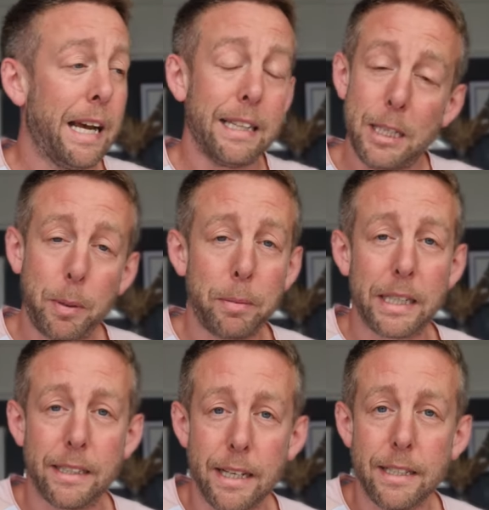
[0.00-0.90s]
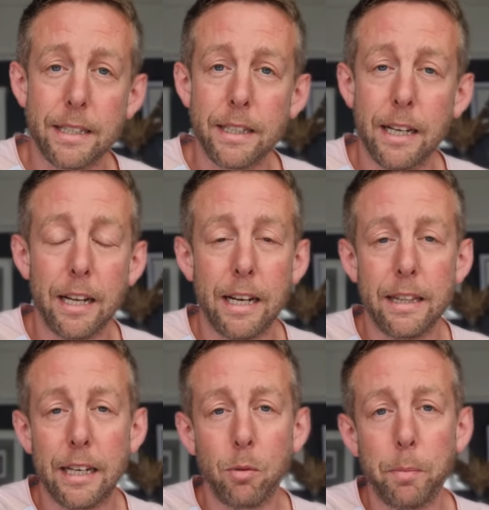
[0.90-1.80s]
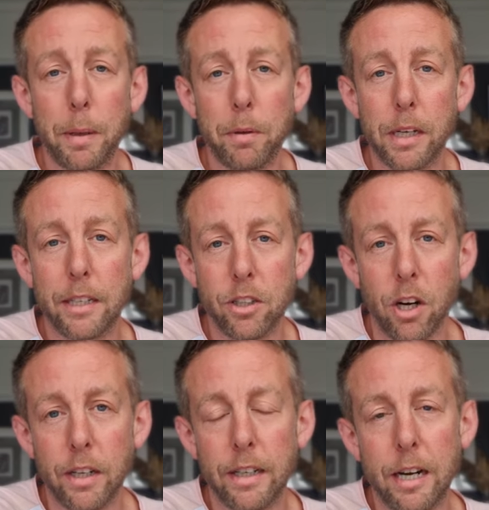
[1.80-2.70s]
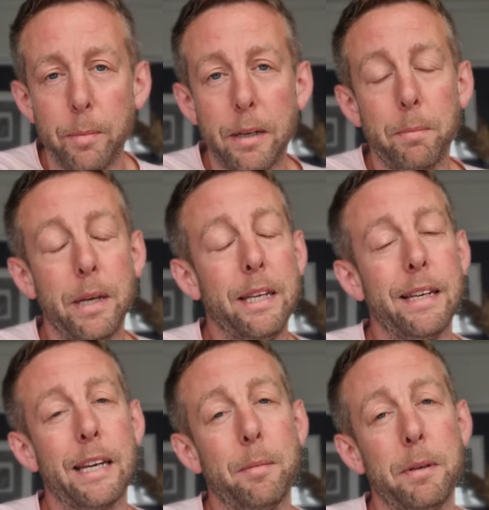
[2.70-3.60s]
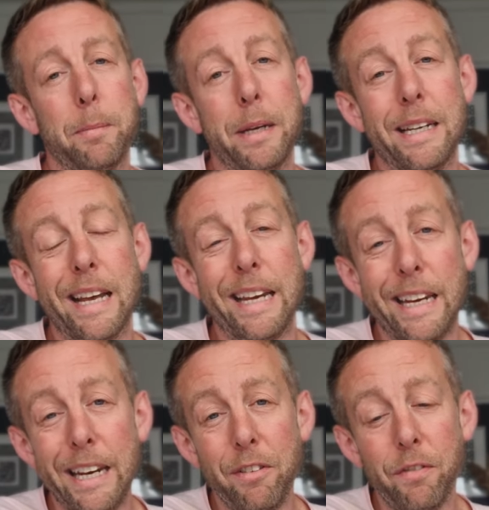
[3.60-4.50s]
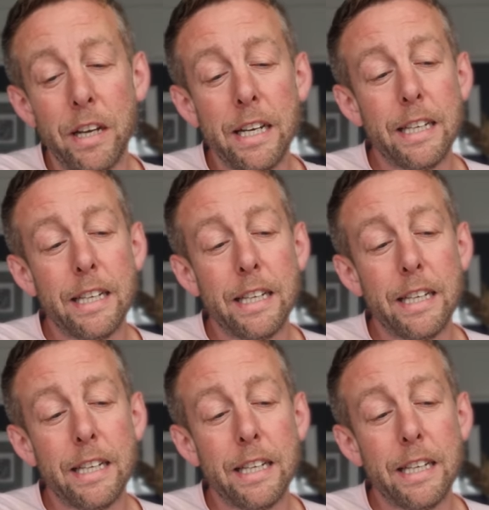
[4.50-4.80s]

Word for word: And these people exist. And I think when people get started in Airbnb, they can be a bit naive